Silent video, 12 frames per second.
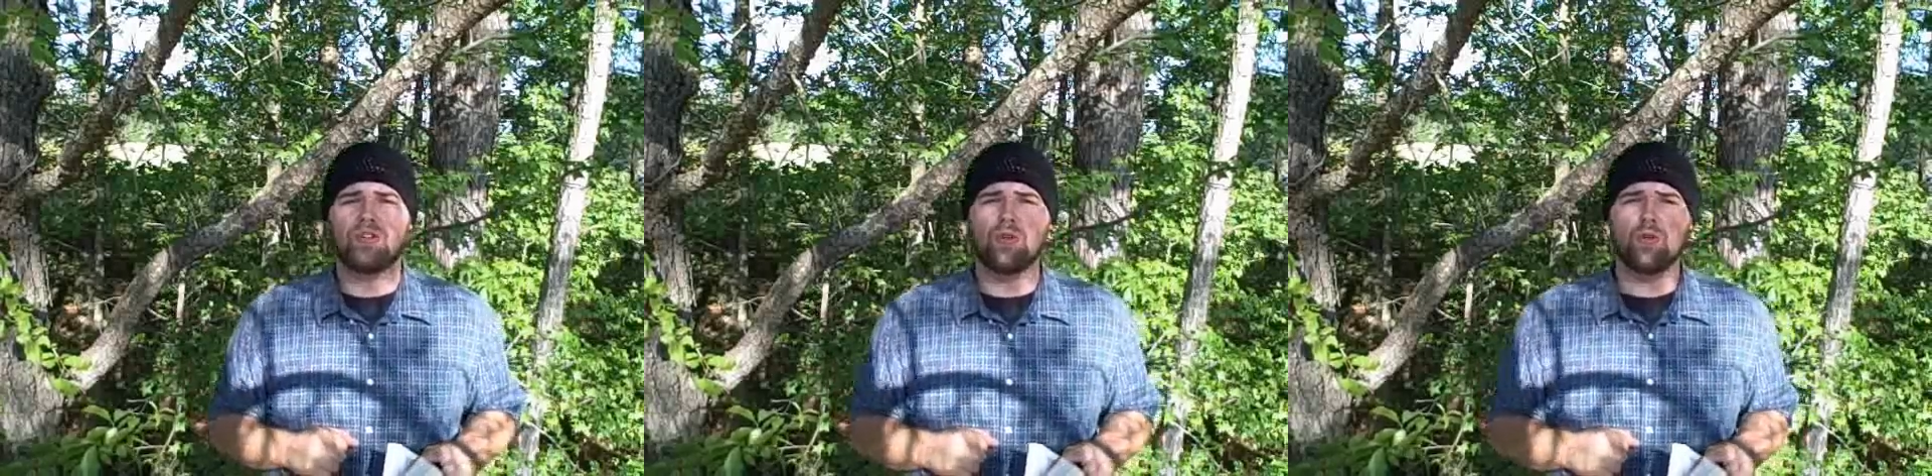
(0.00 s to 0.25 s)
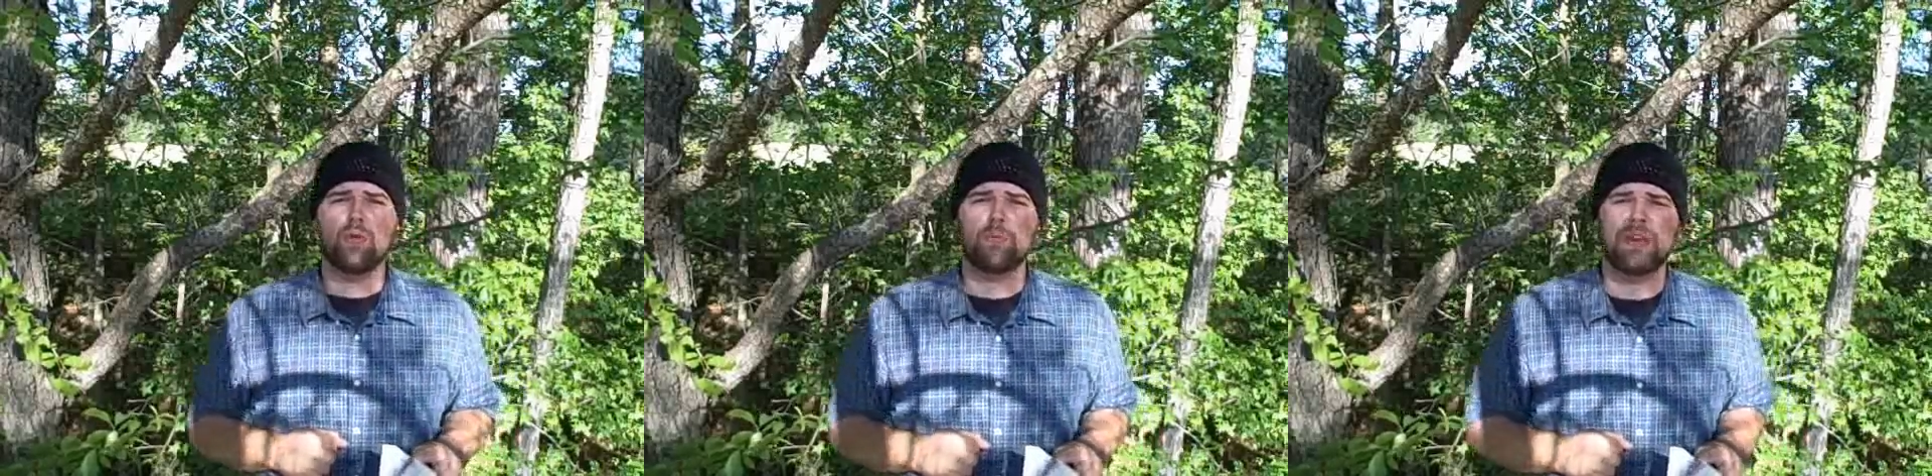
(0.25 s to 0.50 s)

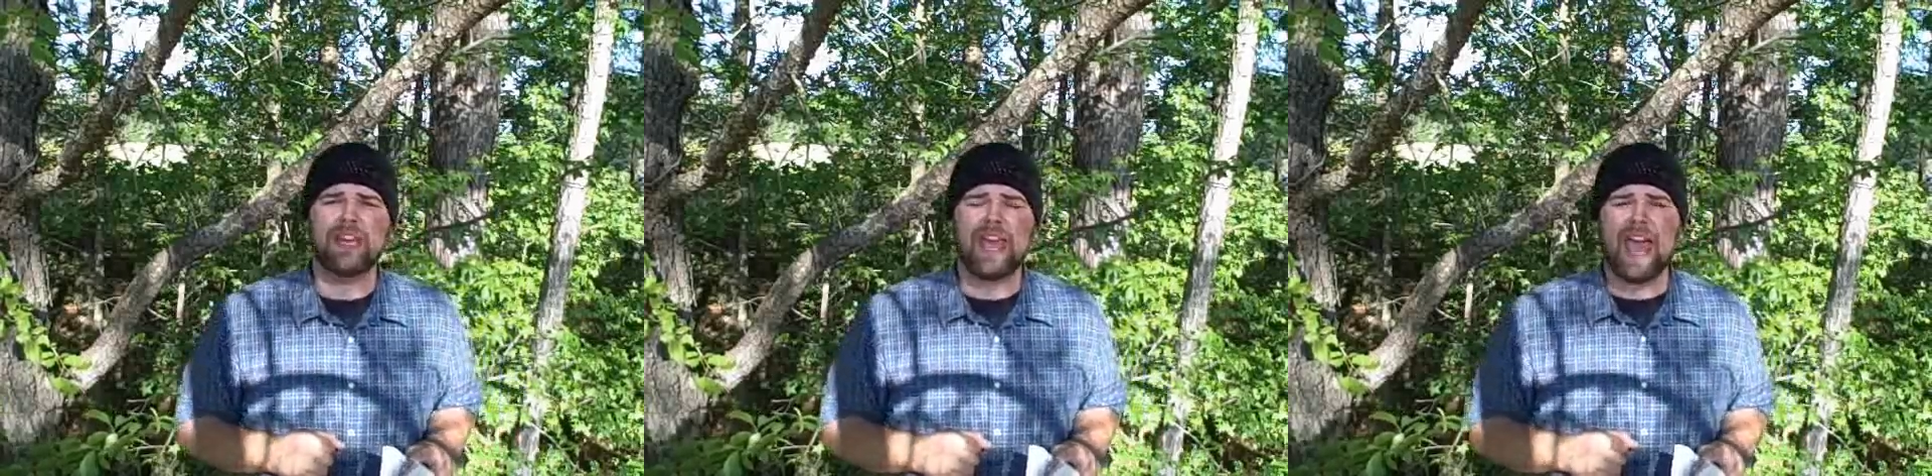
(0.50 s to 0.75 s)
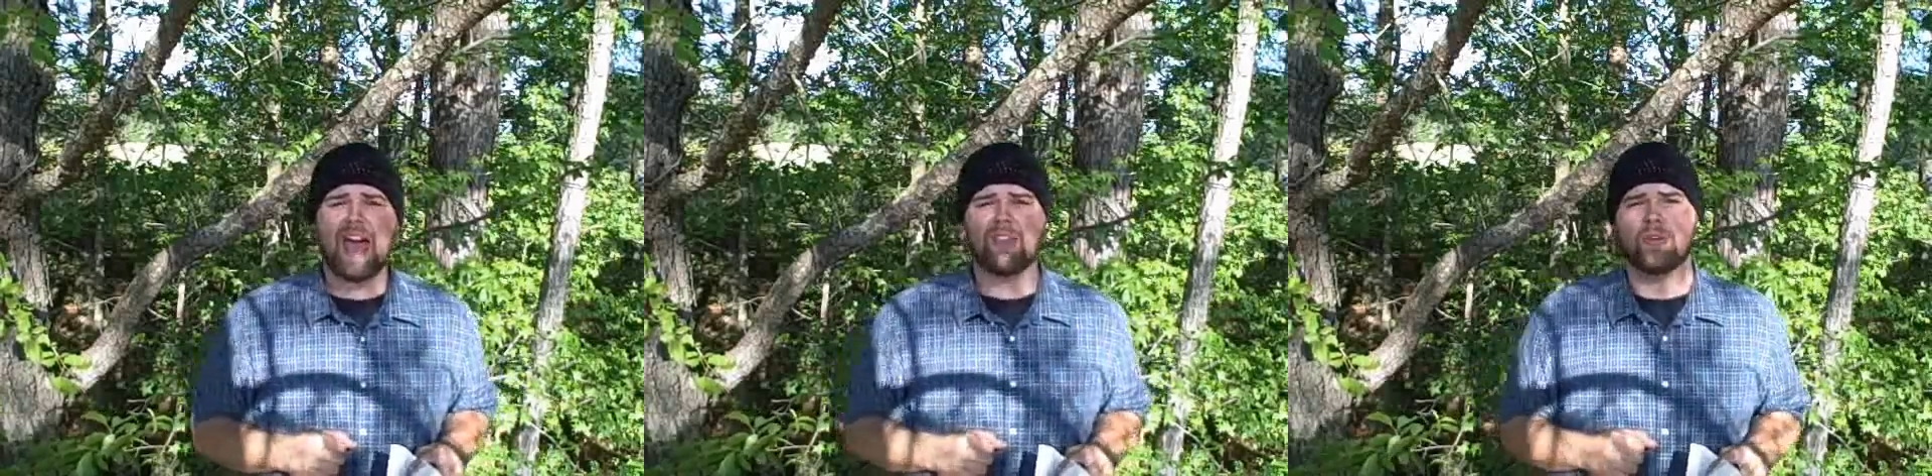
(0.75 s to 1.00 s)
to be
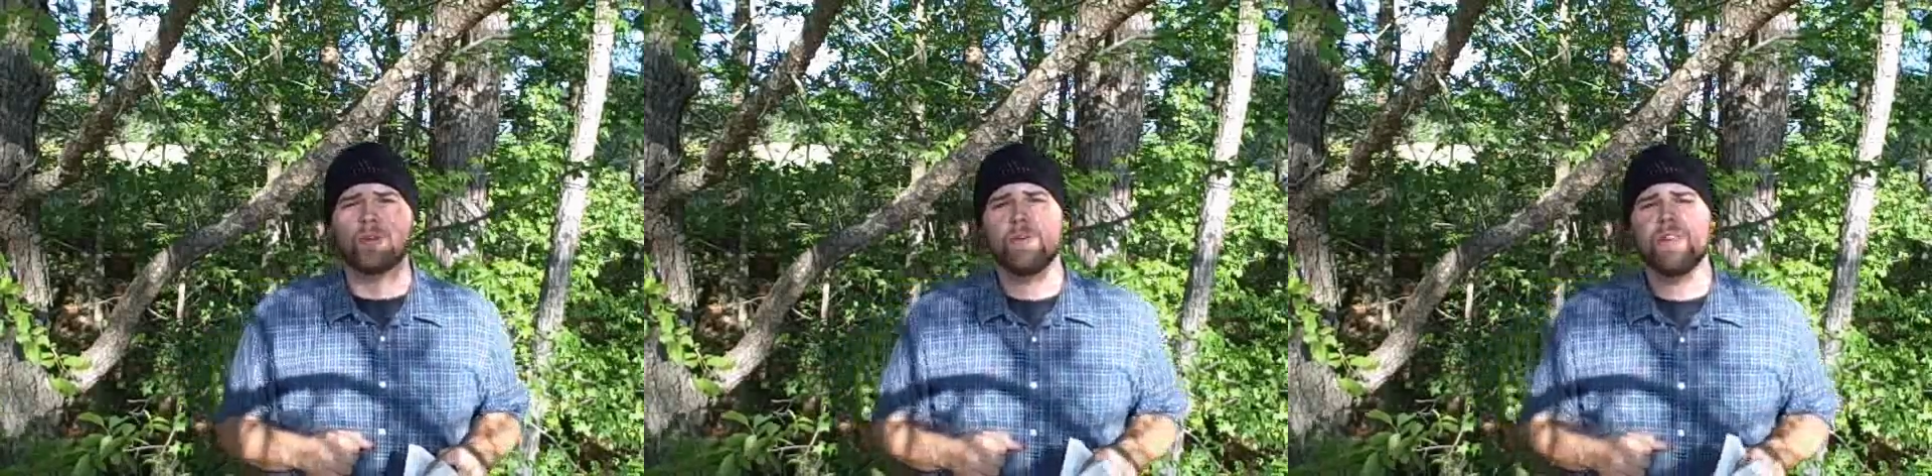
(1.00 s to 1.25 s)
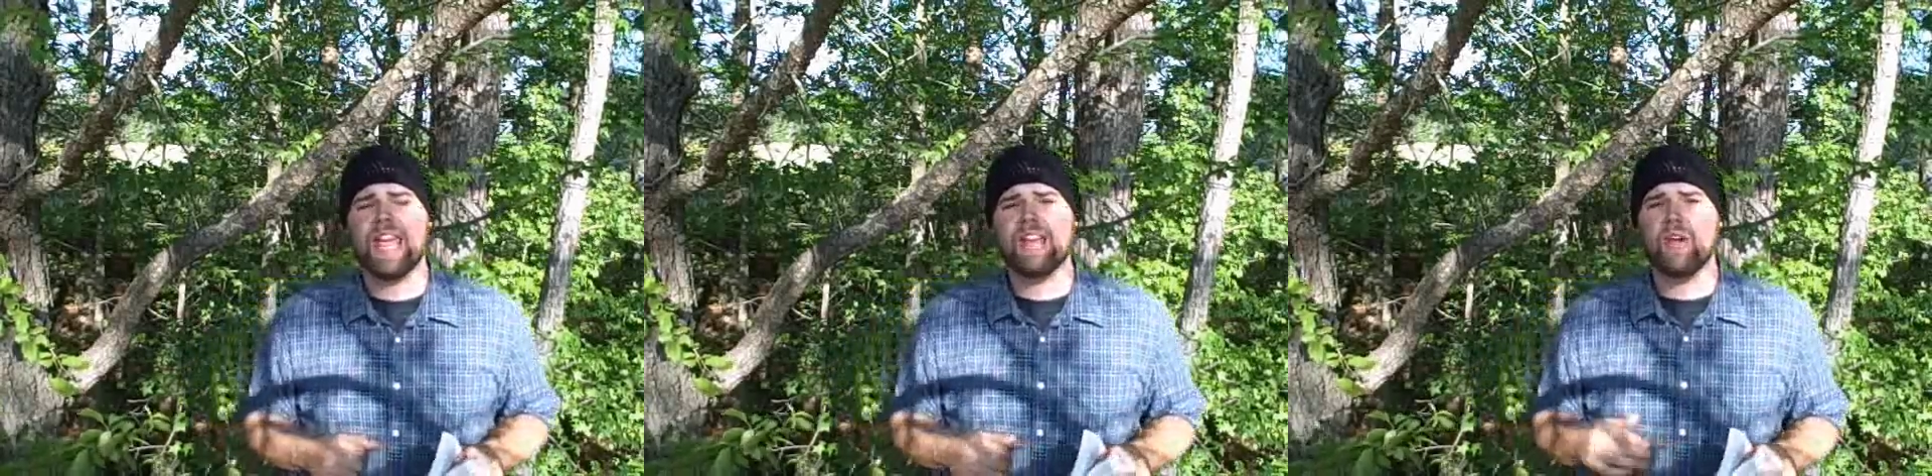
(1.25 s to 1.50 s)
gathered.
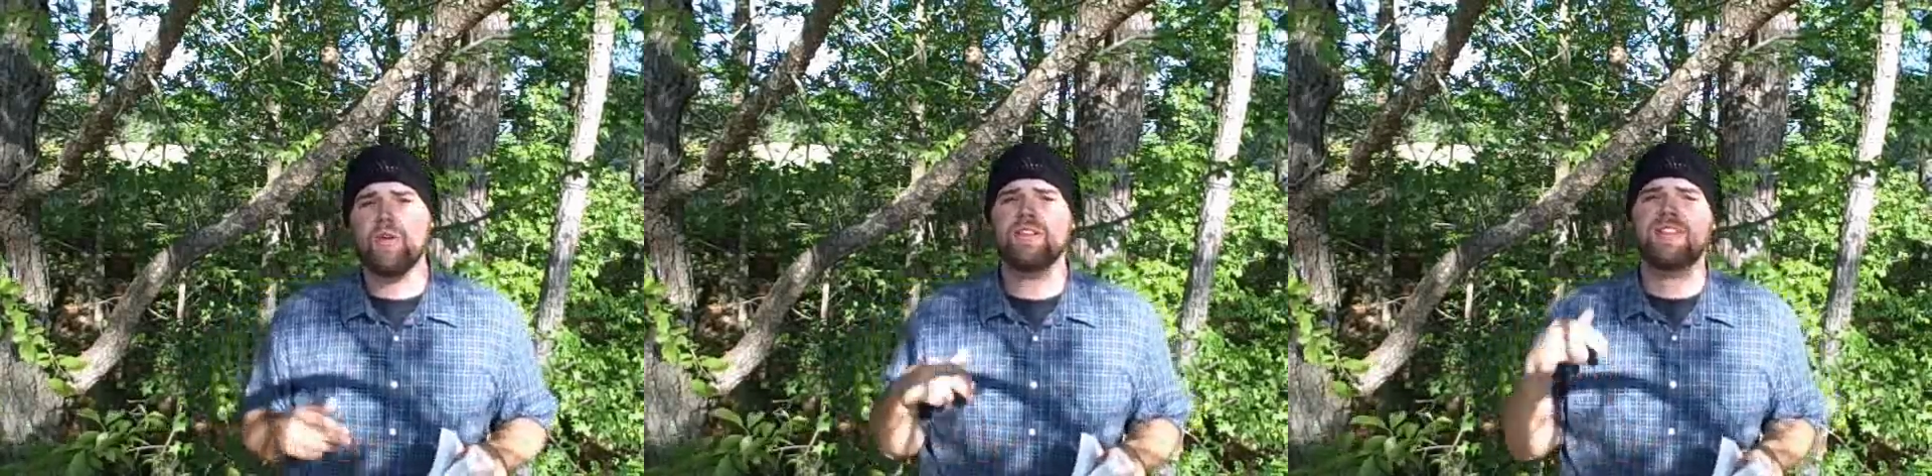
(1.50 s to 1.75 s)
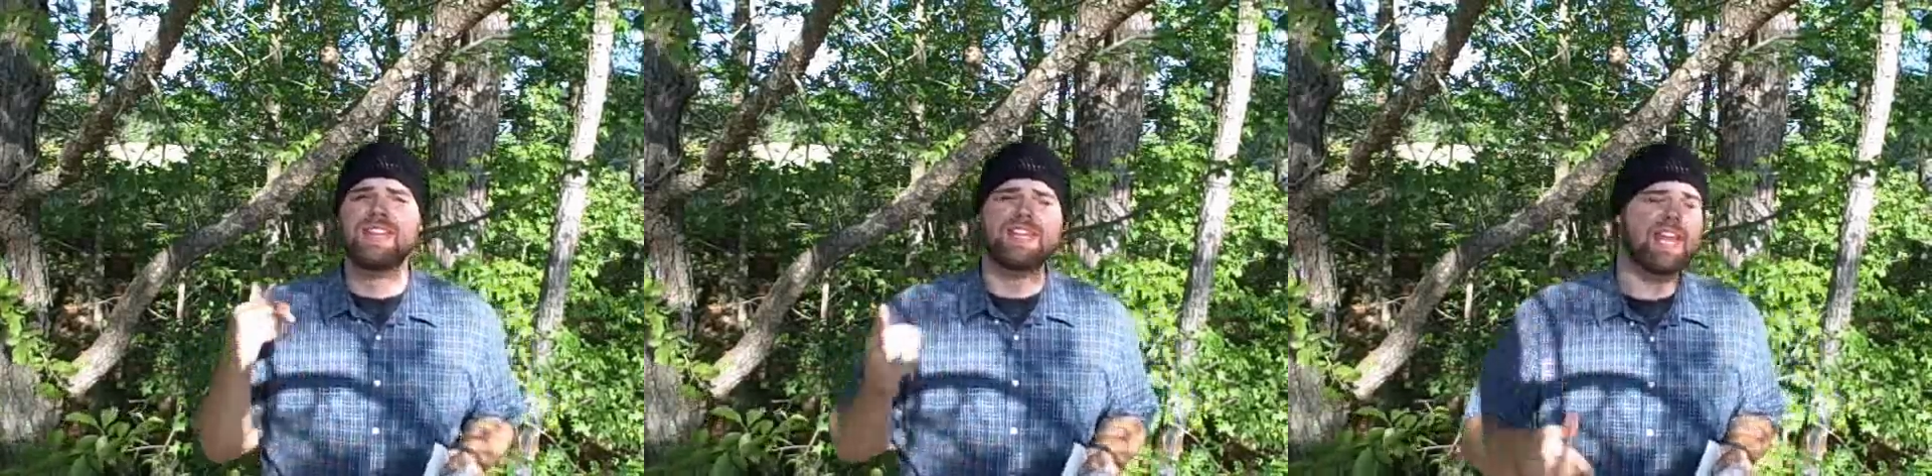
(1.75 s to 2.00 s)
And notice he